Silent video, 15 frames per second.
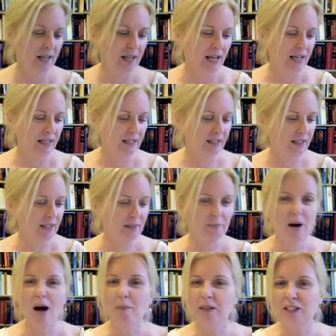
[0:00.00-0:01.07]
And
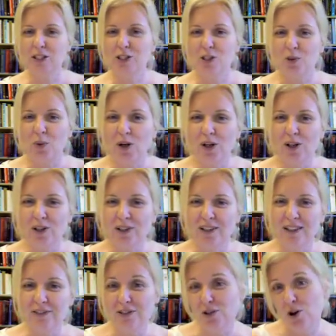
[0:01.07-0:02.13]
Mommy's a squirrel.
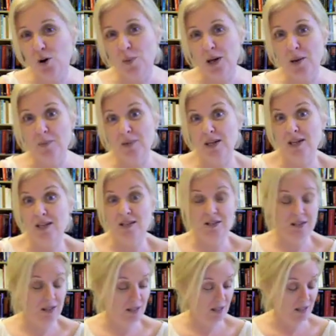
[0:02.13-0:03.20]
If you know about me,
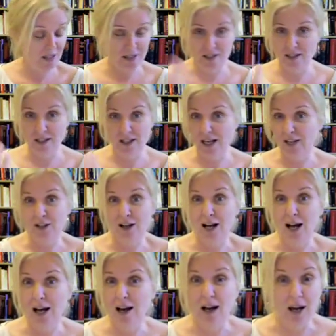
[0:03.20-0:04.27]

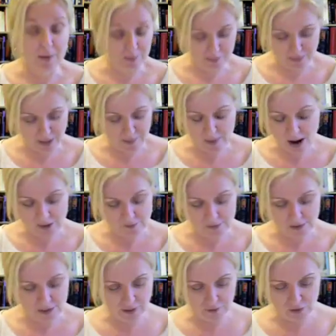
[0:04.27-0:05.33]
I'm not
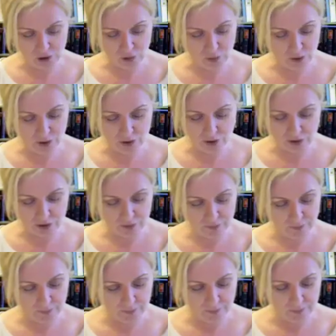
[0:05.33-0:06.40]
fond of squirrels.
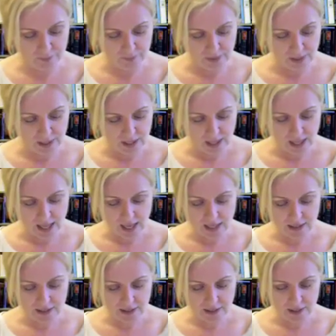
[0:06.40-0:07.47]

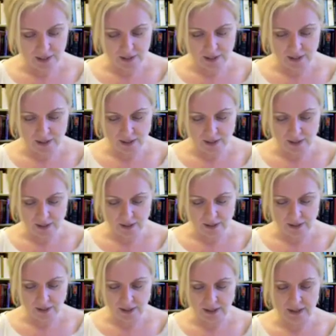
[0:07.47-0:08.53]
And
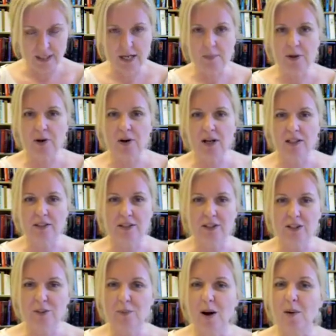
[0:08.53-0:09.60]
the Democrats,
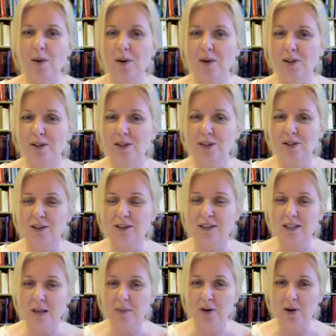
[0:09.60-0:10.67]
so the
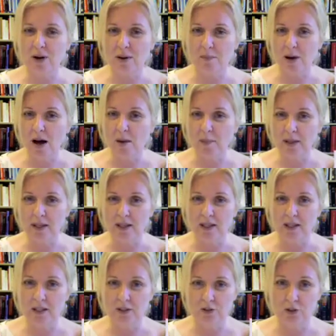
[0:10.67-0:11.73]
Democrat Mommy
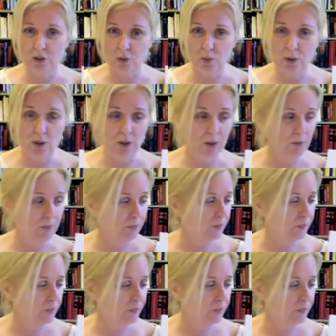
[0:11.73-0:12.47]
is a squirrel.